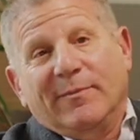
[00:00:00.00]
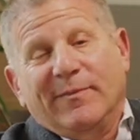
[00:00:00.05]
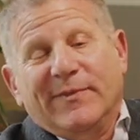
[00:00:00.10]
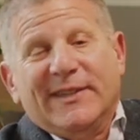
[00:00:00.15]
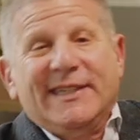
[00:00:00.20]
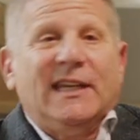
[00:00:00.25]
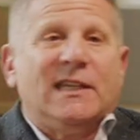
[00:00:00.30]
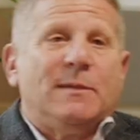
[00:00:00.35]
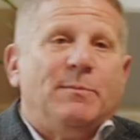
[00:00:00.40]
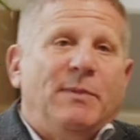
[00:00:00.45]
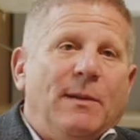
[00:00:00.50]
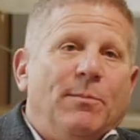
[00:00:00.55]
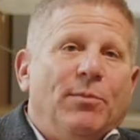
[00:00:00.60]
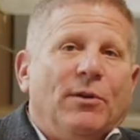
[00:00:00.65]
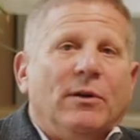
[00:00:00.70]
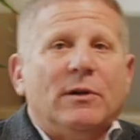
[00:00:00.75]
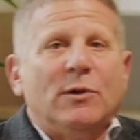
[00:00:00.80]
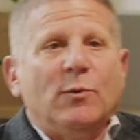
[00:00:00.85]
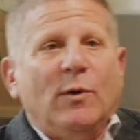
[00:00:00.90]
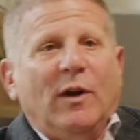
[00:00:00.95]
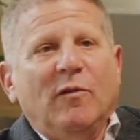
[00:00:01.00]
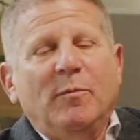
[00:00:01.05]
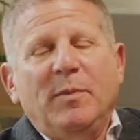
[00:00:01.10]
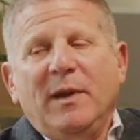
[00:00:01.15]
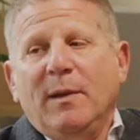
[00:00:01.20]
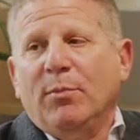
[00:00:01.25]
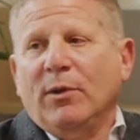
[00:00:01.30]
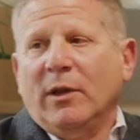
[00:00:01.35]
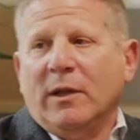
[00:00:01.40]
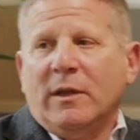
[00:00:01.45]
6 people or 12
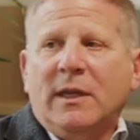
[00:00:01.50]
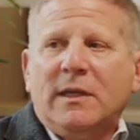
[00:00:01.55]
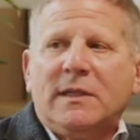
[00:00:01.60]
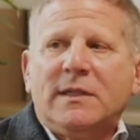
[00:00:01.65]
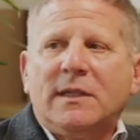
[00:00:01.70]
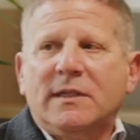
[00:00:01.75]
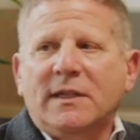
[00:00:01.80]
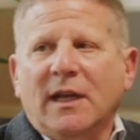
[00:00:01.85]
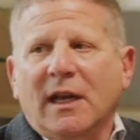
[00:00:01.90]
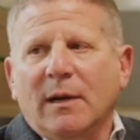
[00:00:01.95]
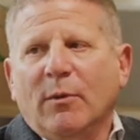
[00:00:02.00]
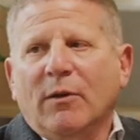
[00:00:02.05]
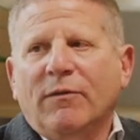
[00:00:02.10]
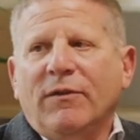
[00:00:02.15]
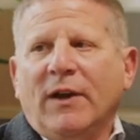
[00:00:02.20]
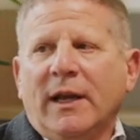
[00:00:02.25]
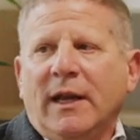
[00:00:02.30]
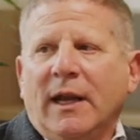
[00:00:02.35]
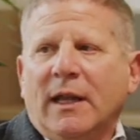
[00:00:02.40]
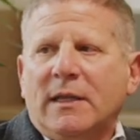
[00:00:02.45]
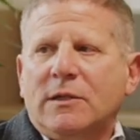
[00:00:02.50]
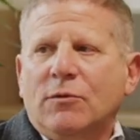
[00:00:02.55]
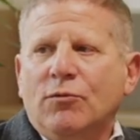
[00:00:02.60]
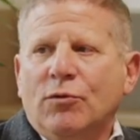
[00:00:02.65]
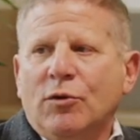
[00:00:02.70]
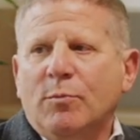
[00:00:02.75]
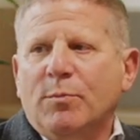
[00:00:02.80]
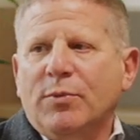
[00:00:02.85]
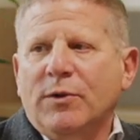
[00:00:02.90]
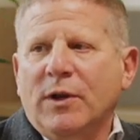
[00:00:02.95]
people in the sustainable finance
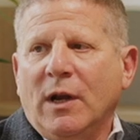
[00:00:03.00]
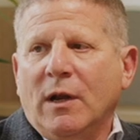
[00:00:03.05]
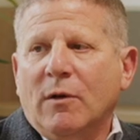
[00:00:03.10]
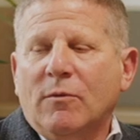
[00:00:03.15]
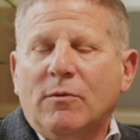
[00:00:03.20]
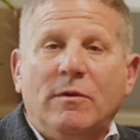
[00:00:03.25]
group, in